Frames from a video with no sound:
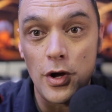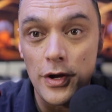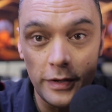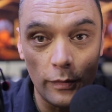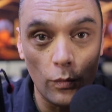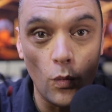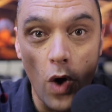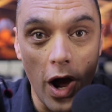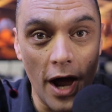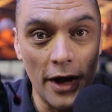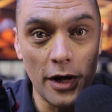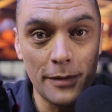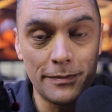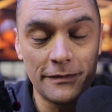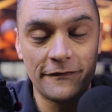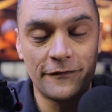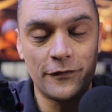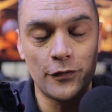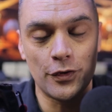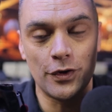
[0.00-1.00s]
Blowing it wide
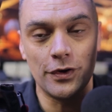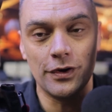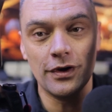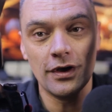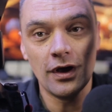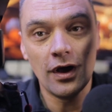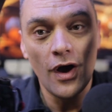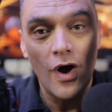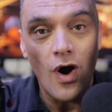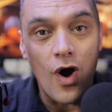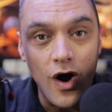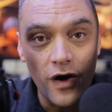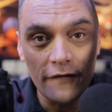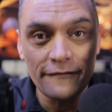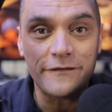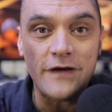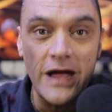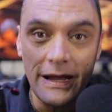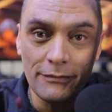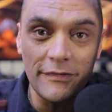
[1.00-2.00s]
open for you.
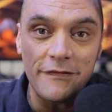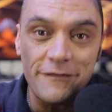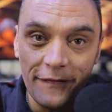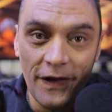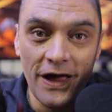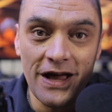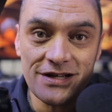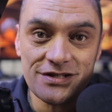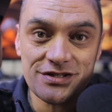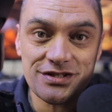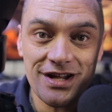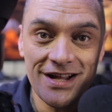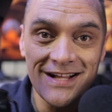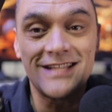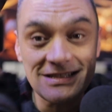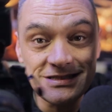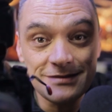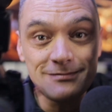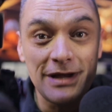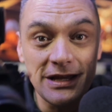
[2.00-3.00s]
Off-camera flash
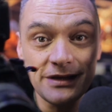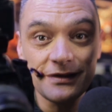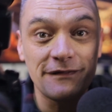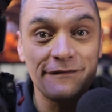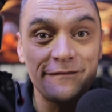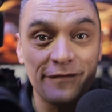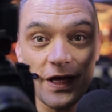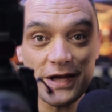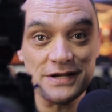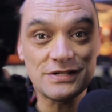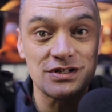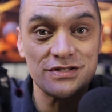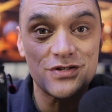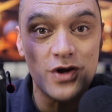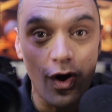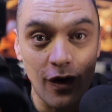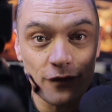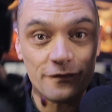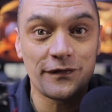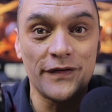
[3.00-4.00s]
doesn't mean the flash is
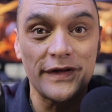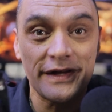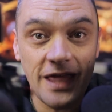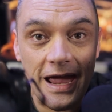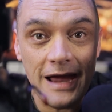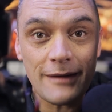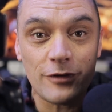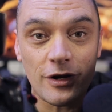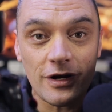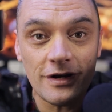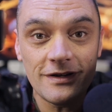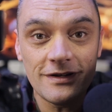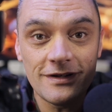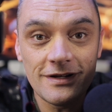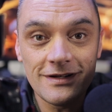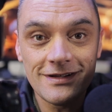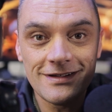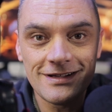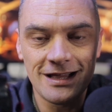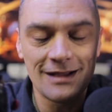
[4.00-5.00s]
off the camera.
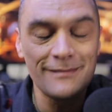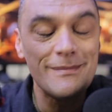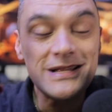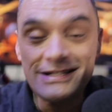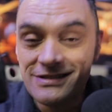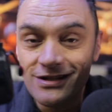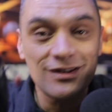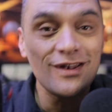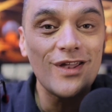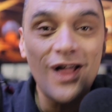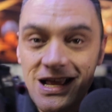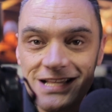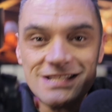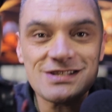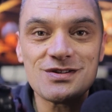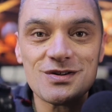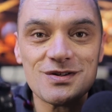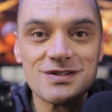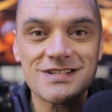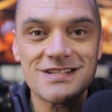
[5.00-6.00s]
It means the light
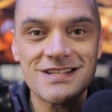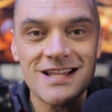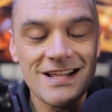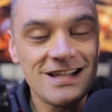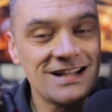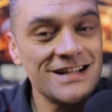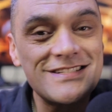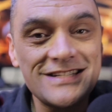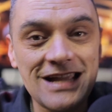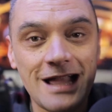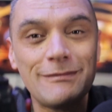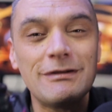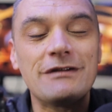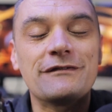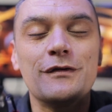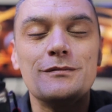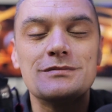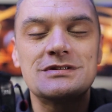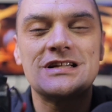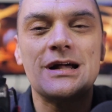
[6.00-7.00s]
source is coming
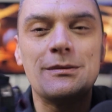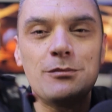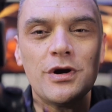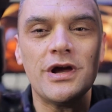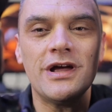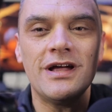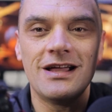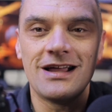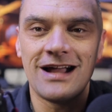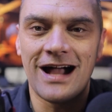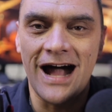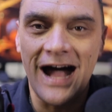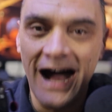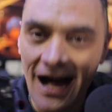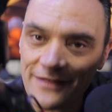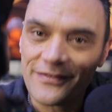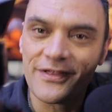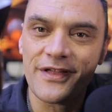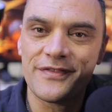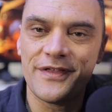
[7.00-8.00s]
from somewhere
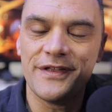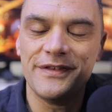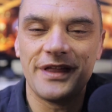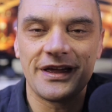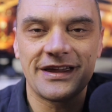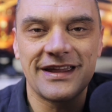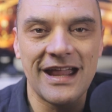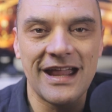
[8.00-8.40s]
other than the